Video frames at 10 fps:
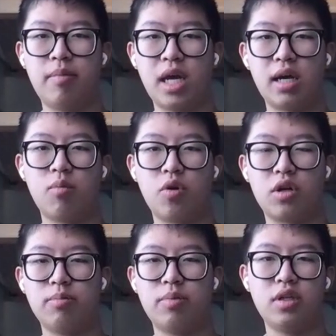pack more
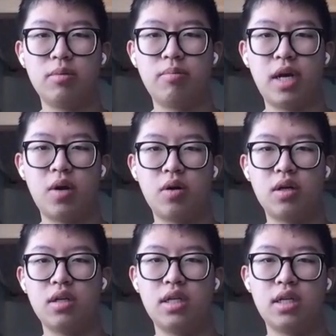computing
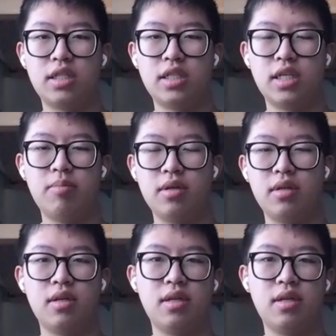power in a chip.